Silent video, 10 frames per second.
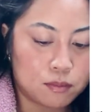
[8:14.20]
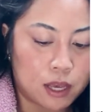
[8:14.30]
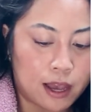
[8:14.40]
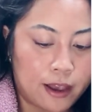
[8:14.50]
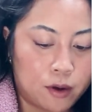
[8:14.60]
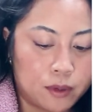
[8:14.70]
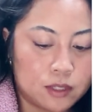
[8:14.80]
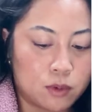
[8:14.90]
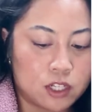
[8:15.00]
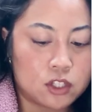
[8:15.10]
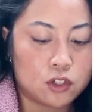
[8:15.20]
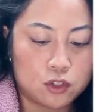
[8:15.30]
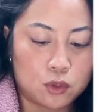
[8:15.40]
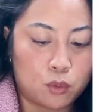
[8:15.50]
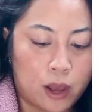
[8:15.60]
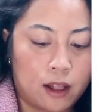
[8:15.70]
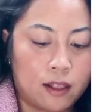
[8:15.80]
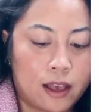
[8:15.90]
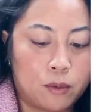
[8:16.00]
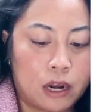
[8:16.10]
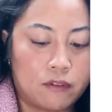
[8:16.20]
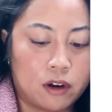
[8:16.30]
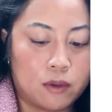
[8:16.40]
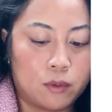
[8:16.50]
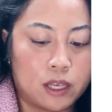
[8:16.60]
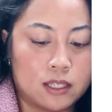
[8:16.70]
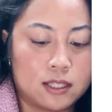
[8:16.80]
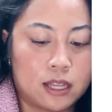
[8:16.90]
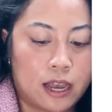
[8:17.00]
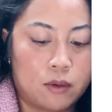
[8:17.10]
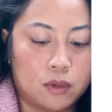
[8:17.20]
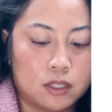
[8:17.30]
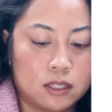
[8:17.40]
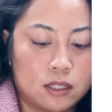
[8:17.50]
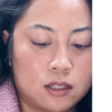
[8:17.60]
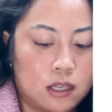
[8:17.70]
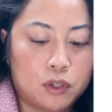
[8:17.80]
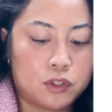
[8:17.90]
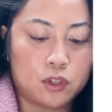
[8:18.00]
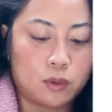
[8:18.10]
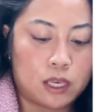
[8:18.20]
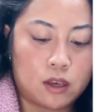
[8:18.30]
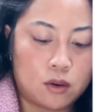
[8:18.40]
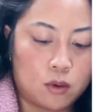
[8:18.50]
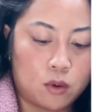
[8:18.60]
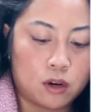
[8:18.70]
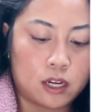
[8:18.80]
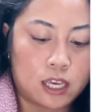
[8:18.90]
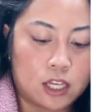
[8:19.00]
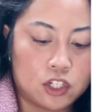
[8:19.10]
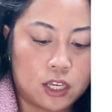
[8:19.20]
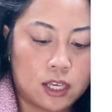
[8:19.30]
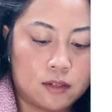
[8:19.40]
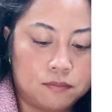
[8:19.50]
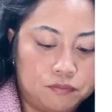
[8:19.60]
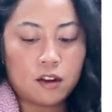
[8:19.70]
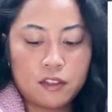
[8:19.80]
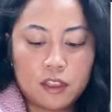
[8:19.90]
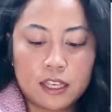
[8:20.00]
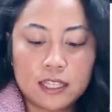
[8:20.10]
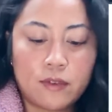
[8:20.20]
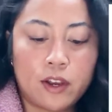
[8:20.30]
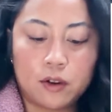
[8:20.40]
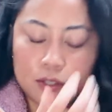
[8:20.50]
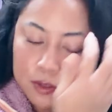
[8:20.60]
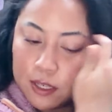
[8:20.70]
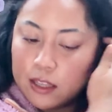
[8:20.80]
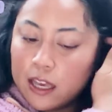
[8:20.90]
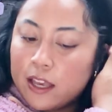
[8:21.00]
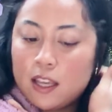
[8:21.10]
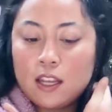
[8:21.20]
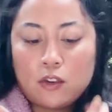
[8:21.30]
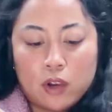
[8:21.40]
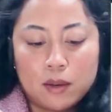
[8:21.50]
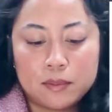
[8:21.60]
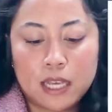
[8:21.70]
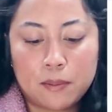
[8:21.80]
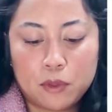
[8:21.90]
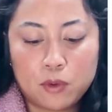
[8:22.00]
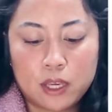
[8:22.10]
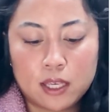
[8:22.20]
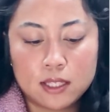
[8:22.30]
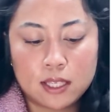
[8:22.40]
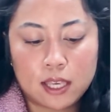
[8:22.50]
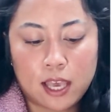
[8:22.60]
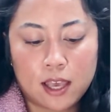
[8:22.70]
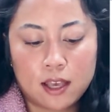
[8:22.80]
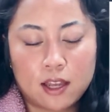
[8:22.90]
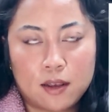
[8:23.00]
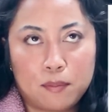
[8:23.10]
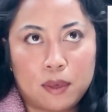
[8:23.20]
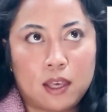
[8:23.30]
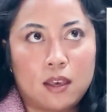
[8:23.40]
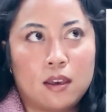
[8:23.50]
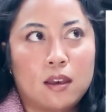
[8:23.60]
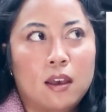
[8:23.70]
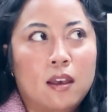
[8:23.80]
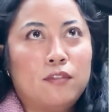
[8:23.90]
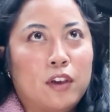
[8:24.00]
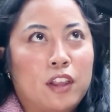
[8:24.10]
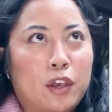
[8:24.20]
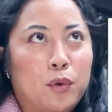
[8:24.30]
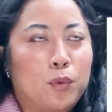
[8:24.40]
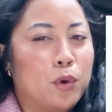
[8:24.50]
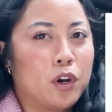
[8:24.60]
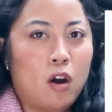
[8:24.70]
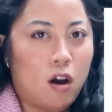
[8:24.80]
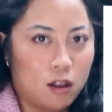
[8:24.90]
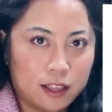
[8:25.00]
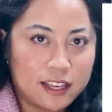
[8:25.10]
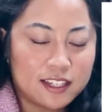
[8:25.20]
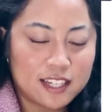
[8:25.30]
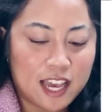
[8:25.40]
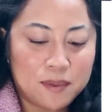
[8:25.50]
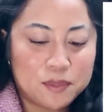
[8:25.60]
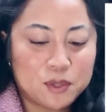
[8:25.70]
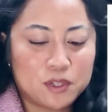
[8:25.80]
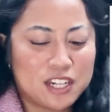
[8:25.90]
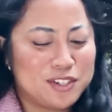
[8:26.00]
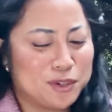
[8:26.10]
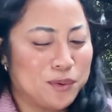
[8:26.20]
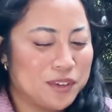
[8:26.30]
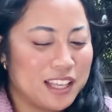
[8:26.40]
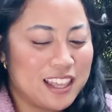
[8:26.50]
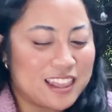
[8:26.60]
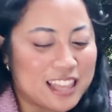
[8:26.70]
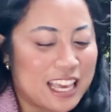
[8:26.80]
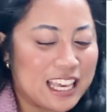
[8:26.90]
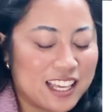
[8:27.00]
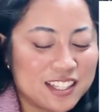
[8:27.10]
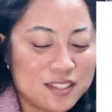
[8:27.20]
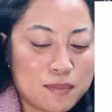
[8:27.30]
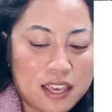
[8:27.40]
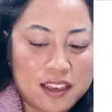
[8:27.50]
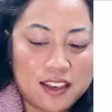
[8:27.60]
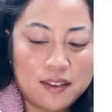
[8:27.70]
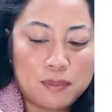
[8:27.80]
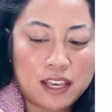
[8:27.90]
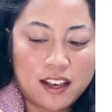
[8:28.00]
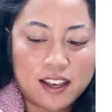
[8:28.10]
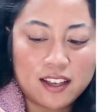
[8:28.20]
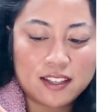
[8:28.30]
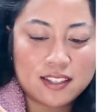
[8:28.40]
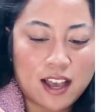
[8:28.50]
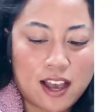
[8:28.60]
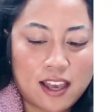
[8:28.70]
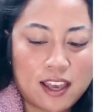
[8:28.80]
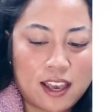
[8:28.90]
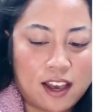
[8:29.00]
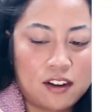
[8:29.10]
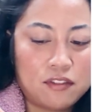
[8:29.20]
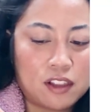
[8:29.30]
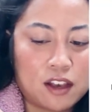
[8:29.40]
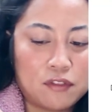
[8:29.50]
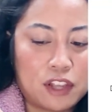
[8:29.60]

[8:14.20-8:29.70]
but I always wanted to do well at whatever it was that I was pursuing or engaging in. A lot of the things I read also said that Enneagram type 3s can be very like workaholic types, which I don't really think is me because I kind of love